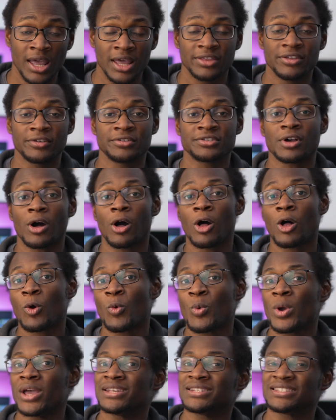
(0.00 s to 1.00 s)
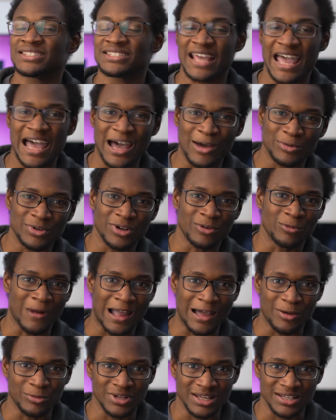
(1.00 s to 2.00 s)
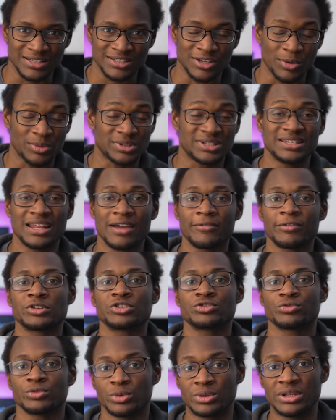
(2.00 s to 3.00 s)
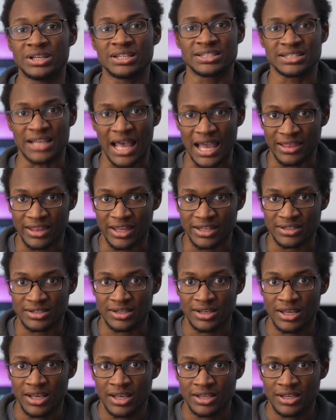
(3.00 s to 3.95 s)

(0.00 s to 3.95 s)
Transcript: There's always sound around us, so it's never truly silent.